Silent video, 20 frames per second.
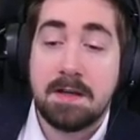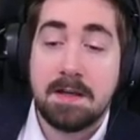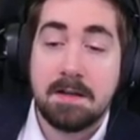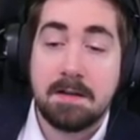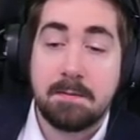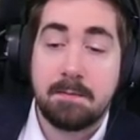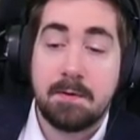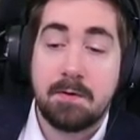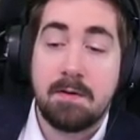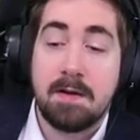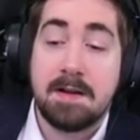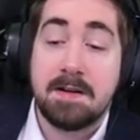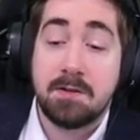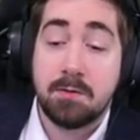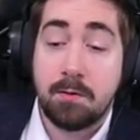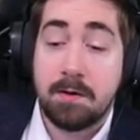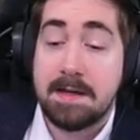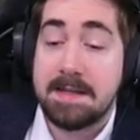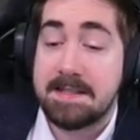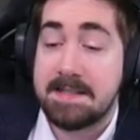killed Baran
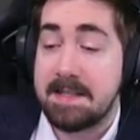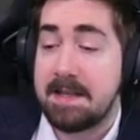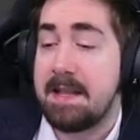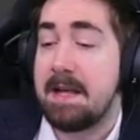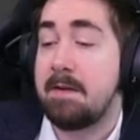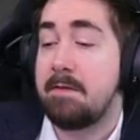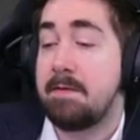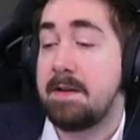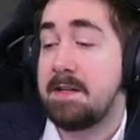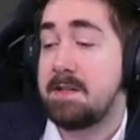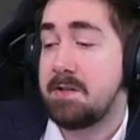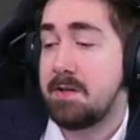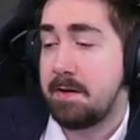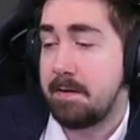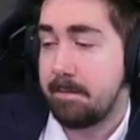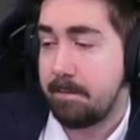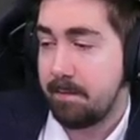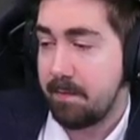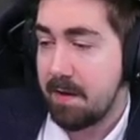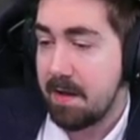twice in that region.
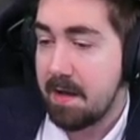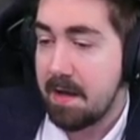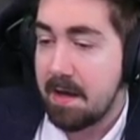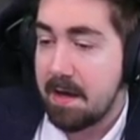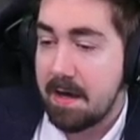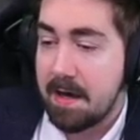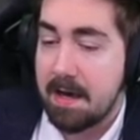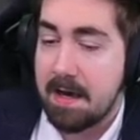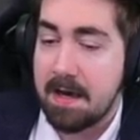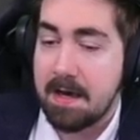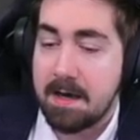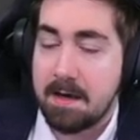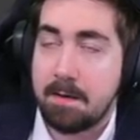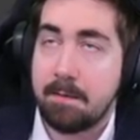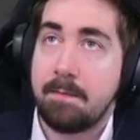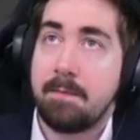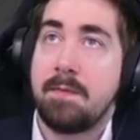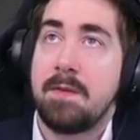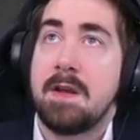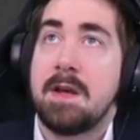
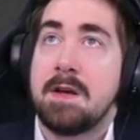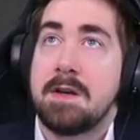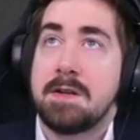So